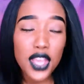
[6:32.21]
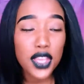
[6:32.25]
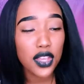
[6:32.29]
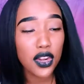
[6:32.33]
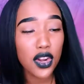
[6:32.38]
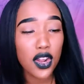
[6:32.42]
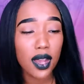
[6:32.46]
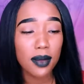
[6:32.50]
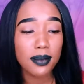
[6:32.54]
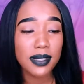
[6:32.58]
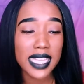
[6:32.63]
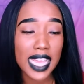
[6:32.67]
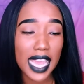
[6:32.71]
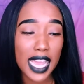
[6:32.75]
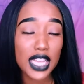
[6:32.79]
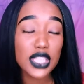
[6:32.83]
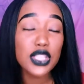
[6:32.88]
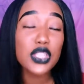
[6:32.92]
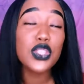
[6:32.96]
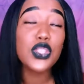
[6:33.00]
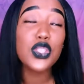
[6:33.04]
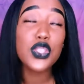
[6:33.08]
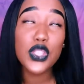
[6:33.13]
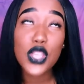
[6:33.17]
You know what I'm
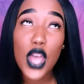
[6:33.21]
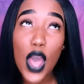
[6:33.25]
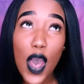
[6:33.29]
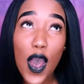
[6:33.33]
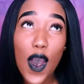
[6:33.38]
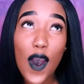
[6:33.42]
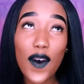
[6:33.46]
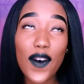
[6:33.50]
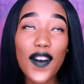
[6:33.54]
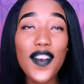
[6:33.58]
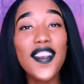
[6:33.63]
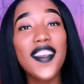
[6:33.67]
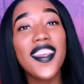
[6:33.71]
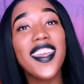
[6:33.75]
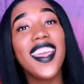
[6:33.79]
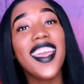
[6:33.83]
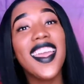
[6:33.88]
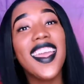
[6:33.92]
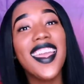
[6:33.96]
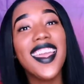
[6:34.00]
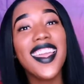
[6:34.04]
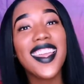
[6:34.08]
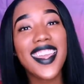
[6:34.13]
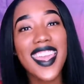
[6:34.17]
saying? So
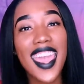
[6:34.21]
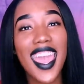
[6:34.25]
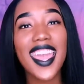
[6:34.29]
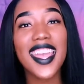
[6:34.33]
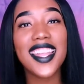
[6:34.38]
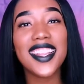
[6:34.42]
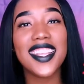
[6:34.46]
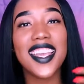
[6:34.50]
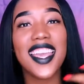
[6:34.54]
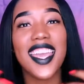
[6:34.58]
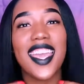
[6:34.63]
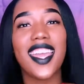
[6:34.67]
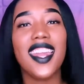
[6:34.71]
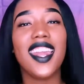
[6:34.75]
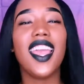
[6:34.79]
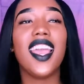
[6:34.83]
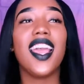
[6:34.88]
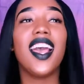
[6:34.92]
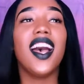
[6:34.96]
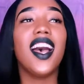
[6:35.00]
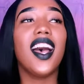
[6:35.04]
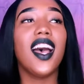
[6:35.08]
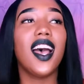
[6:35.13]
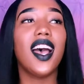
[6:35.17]
Caitlyn
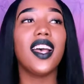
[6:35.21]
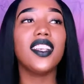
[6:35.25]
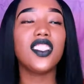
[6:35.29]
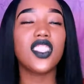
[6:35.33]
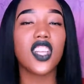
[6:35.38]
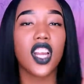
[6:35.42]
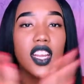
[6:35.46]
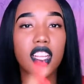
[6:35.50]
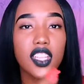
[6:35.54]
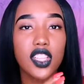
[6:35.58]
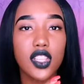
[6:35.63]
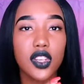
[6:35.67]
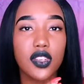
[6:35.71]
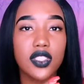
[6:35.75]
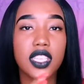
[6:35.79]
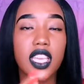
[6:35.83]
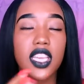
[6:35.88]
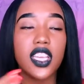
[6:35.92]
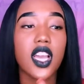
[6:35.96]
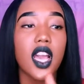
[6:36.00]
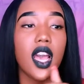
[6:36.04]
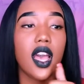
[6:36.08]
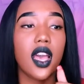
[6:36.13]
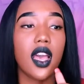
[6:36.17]
started
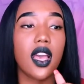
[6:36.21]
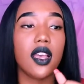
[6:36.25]
losing.